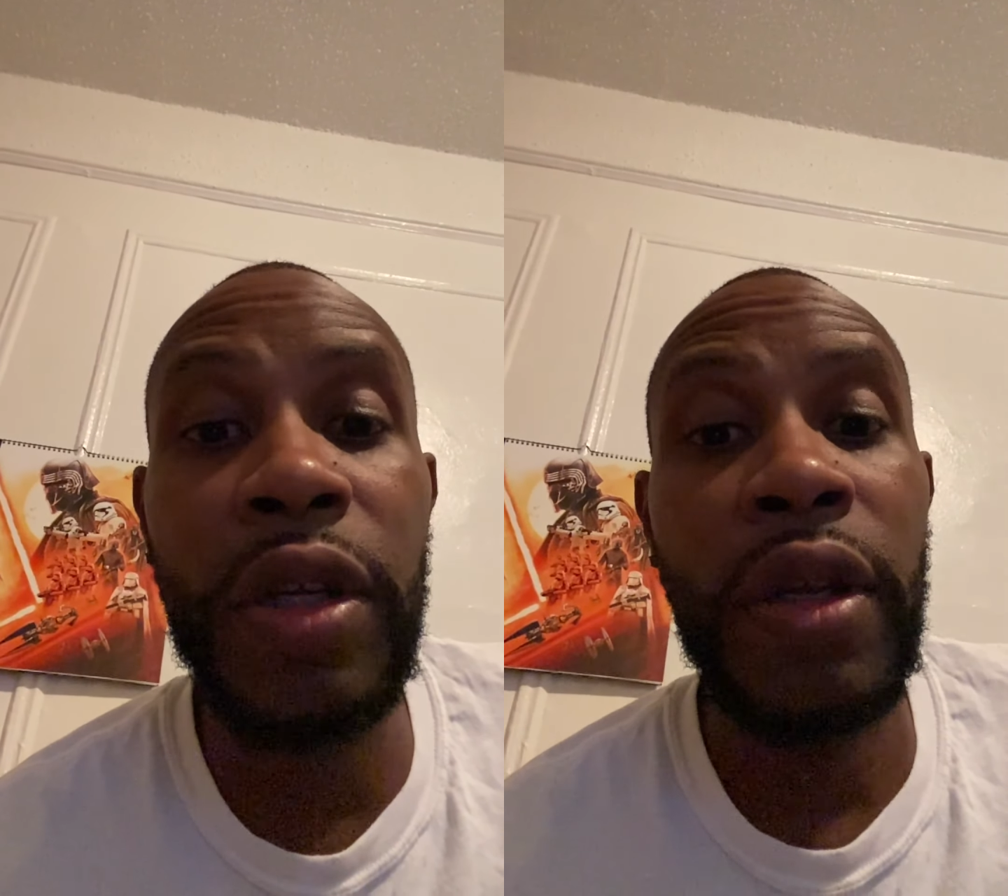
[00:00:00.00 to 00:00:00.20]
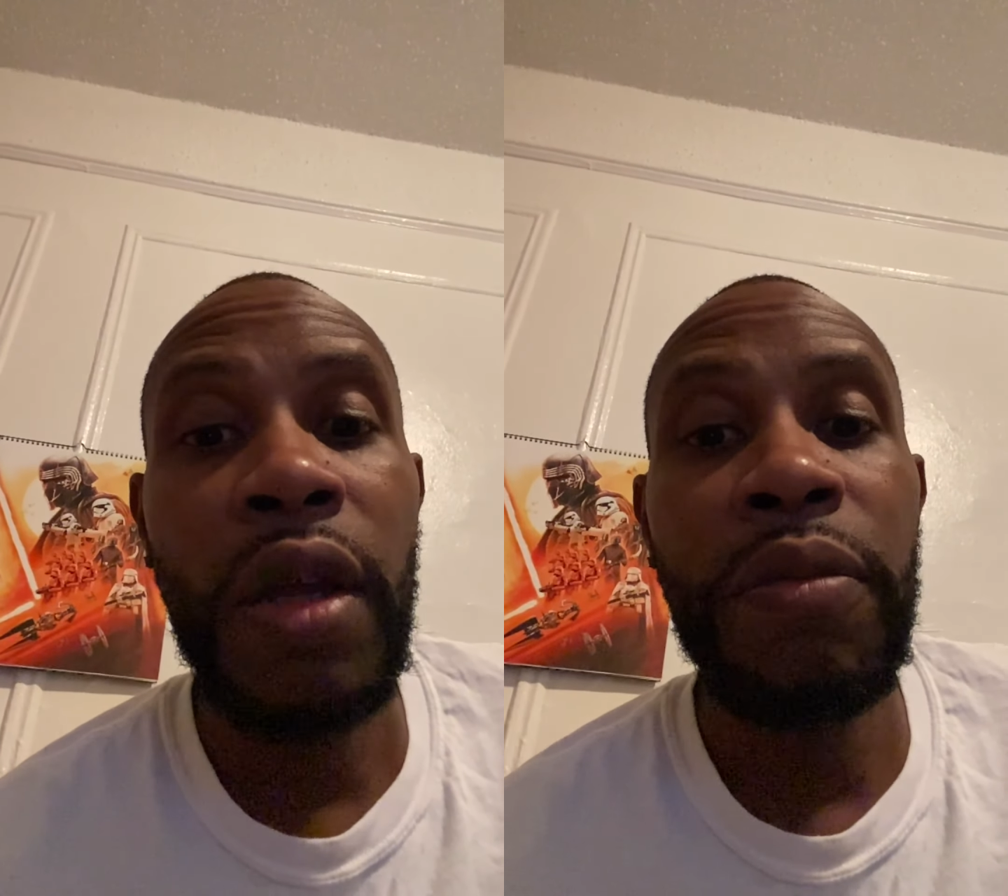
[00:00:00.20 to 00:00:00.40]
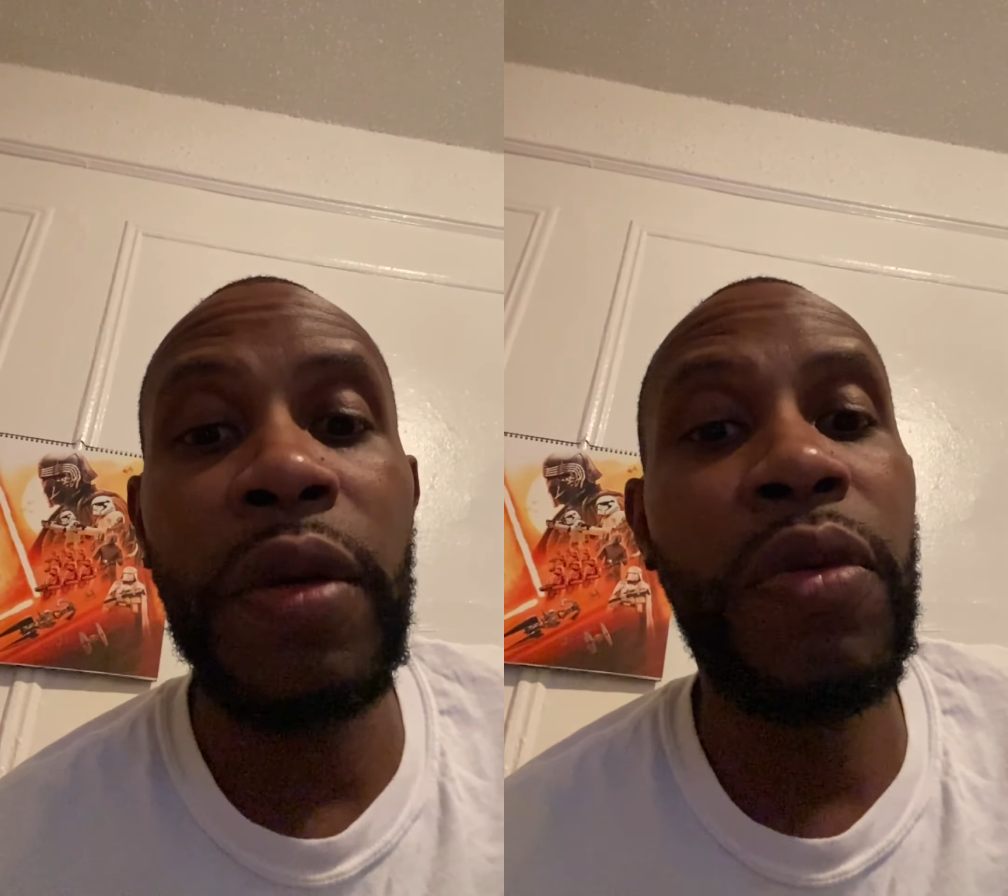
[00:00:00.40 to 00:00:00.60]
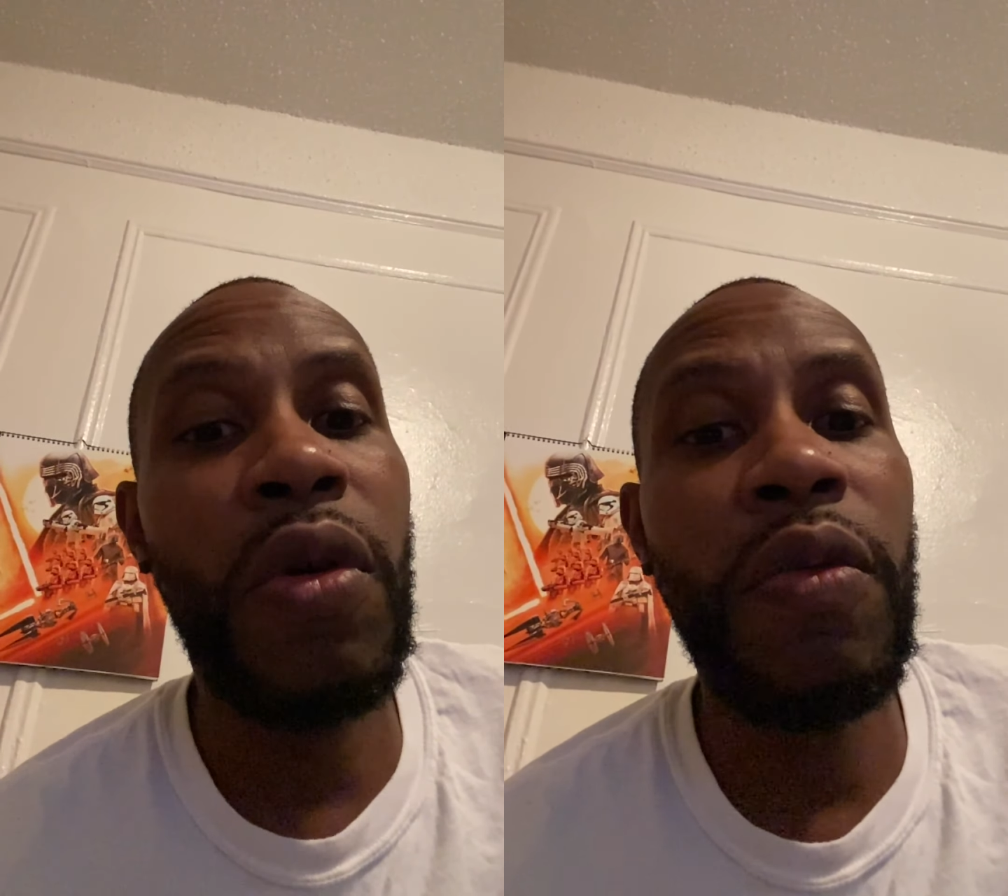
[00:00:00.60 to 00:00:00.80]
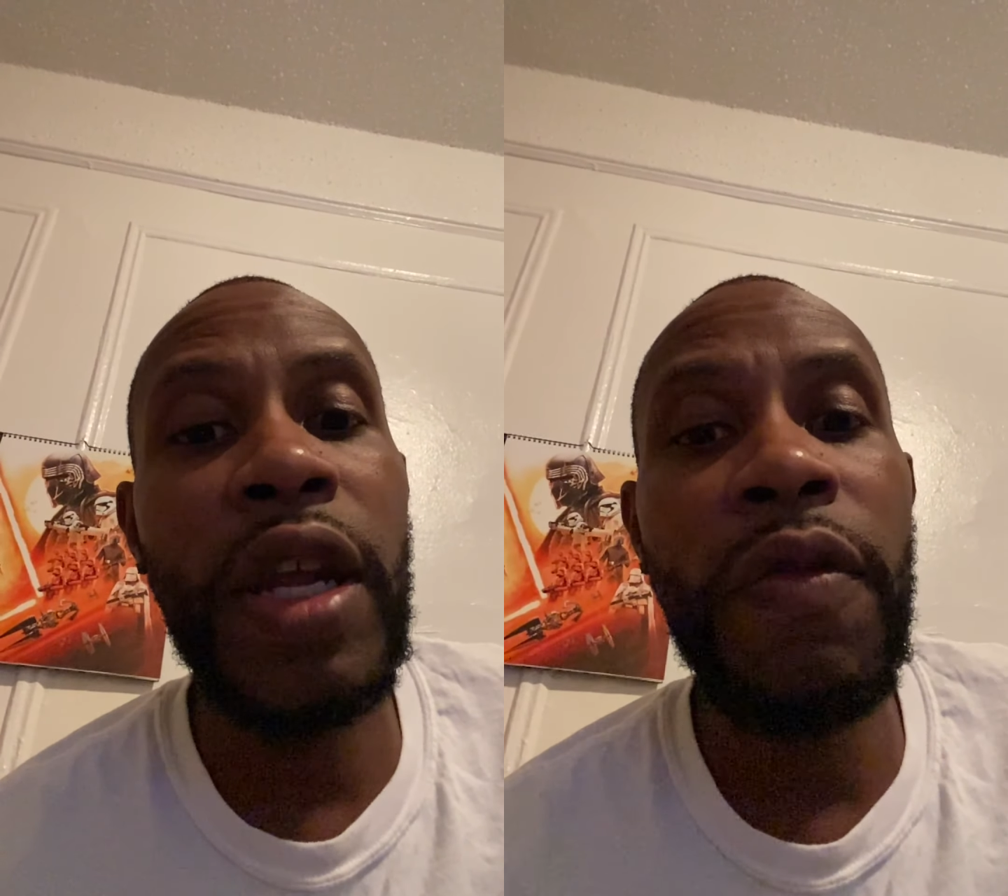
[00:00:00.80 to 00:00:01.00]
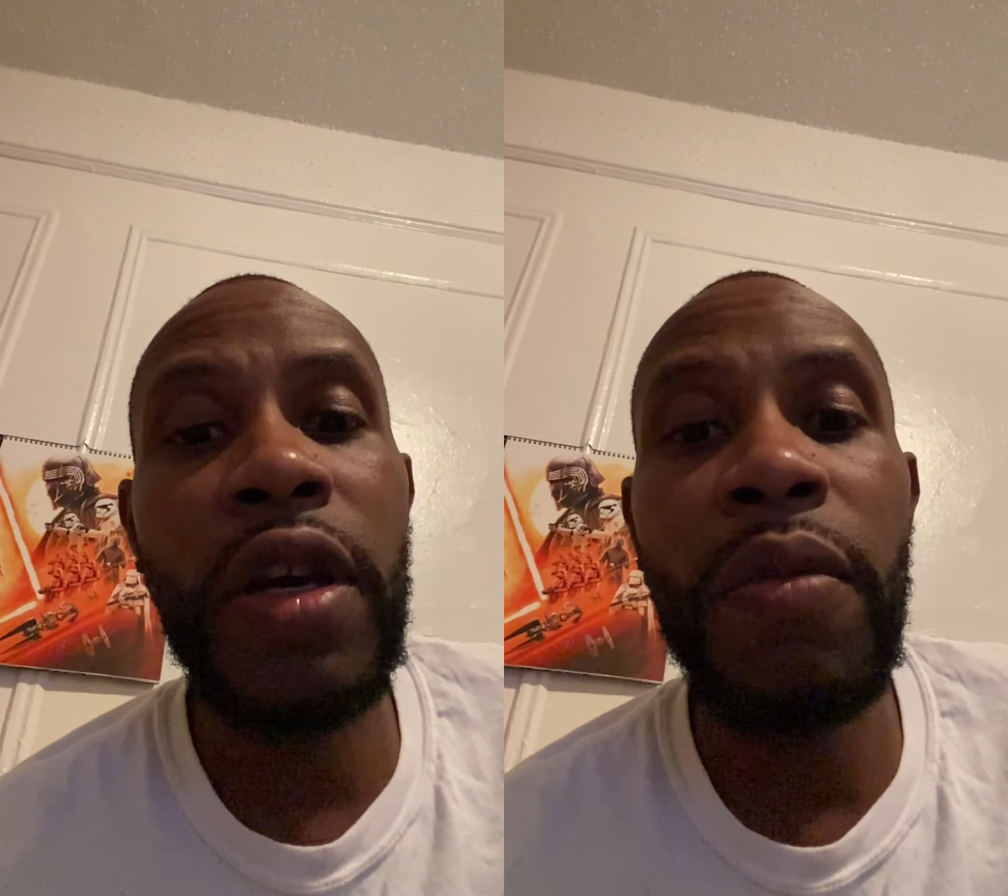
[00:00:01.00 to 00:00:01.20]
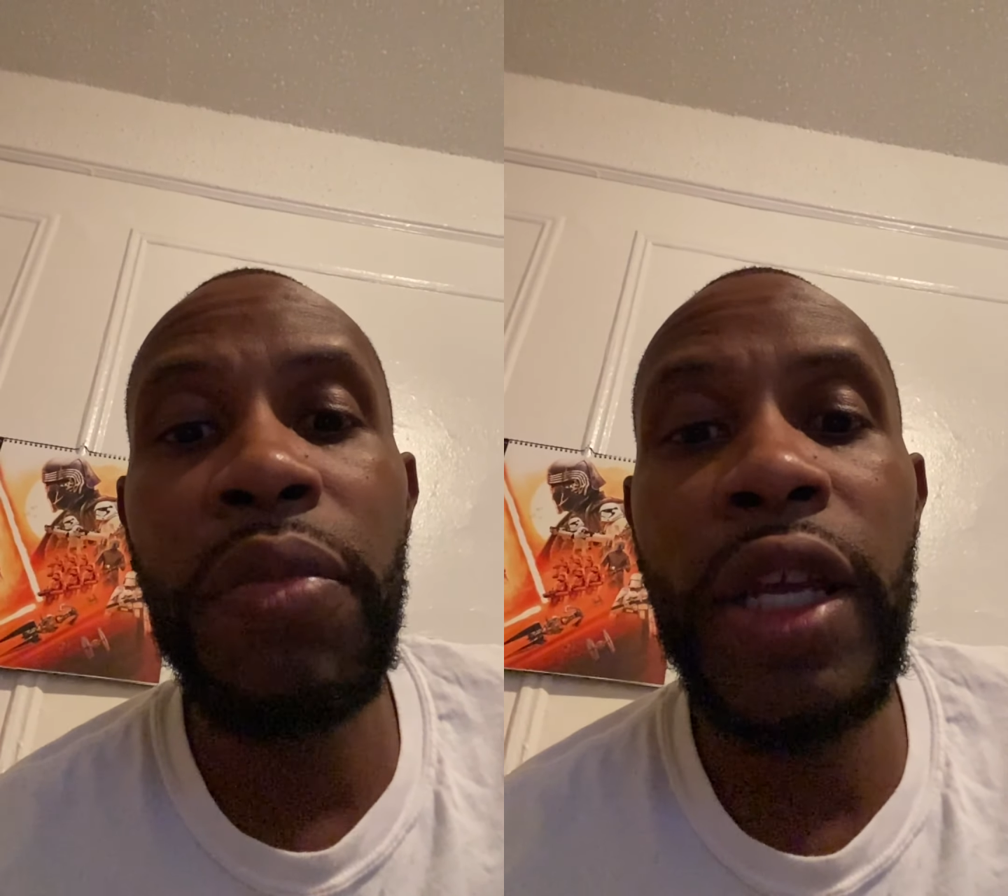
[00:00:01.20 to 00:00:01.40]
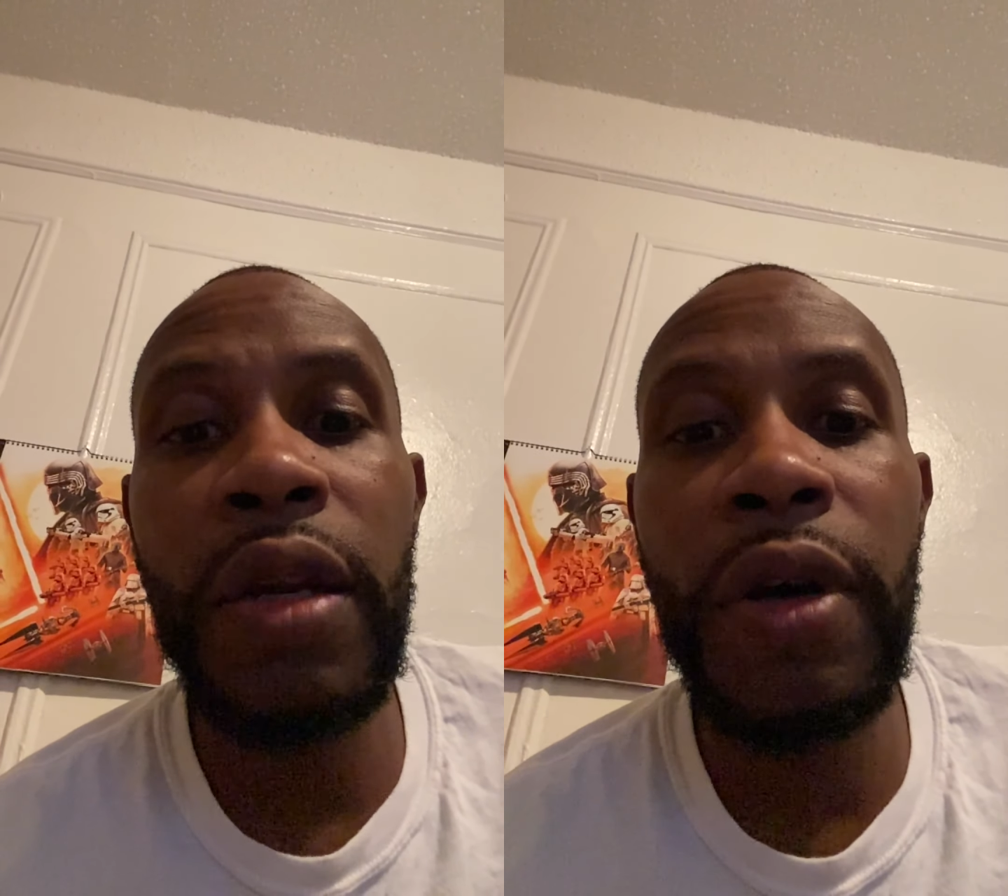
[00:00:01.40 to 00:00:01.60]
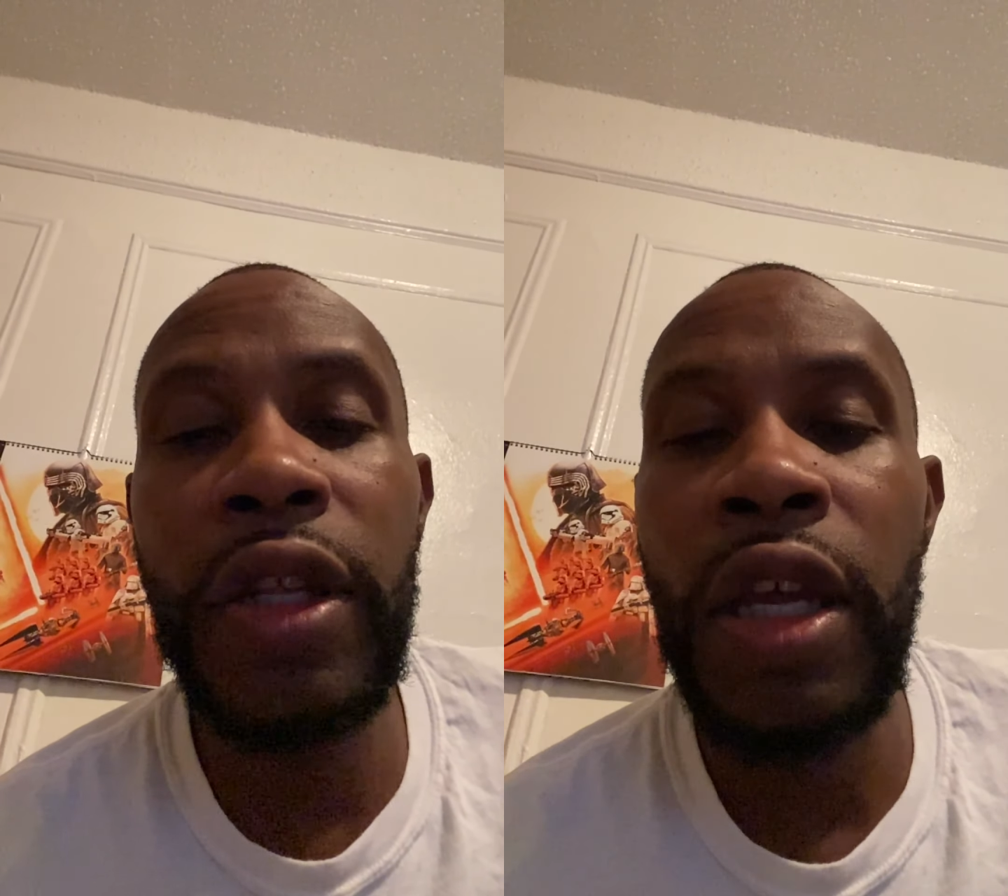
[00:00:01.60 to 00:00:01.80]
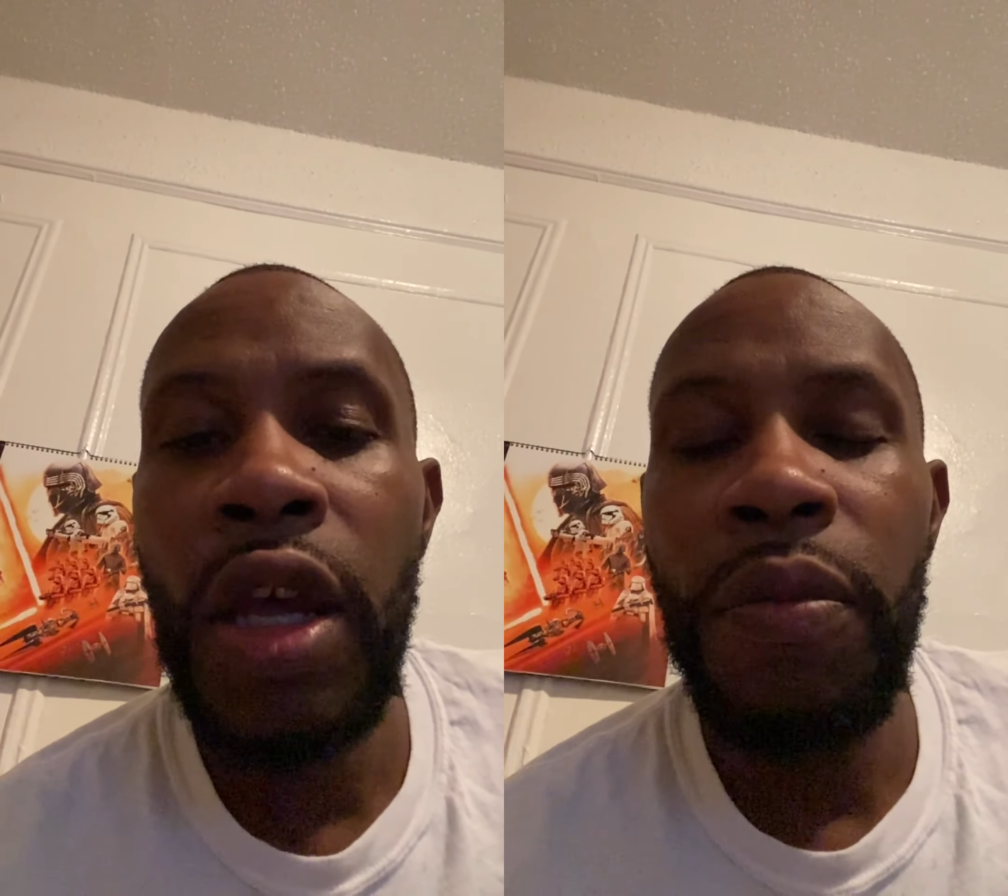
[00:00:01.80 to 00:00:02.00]
but people don't never complain
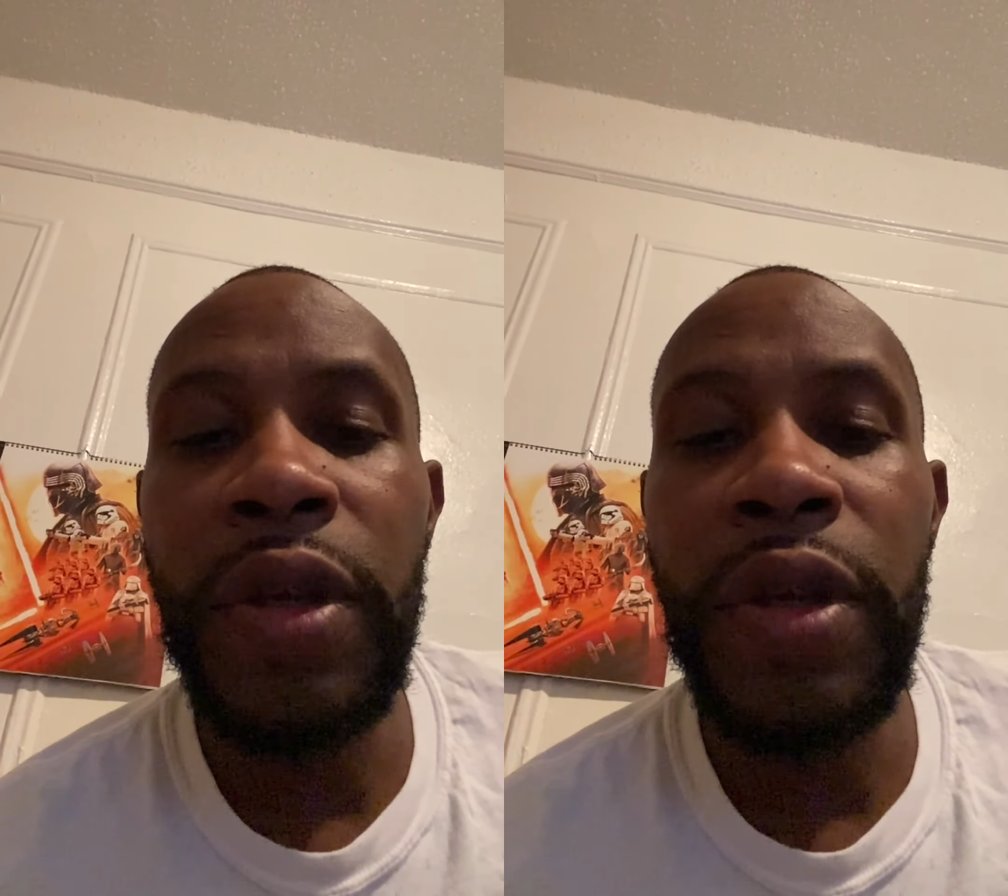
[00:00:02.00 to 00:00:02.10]
about it.